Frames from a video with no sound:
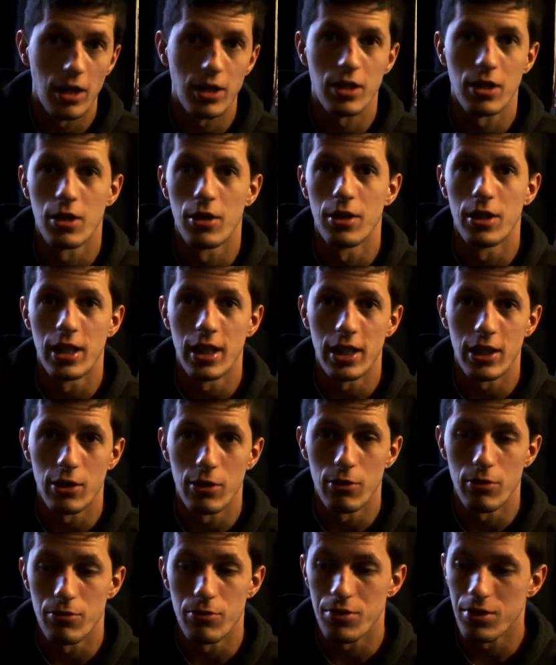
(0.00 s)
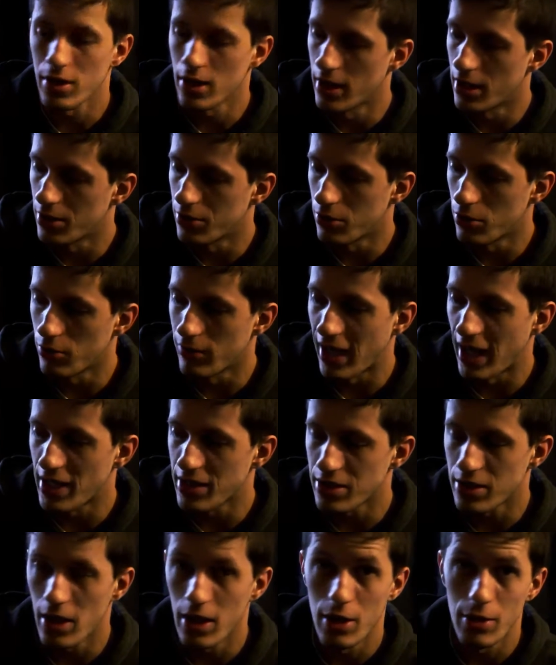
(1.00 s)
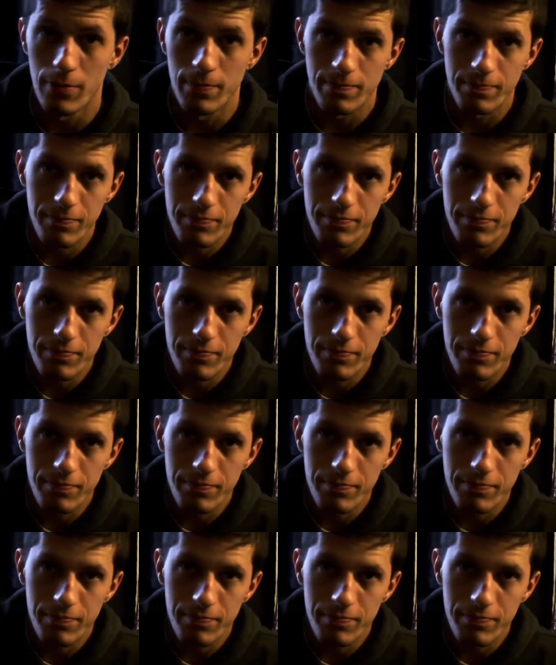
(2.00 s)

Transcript: currently use and all that, so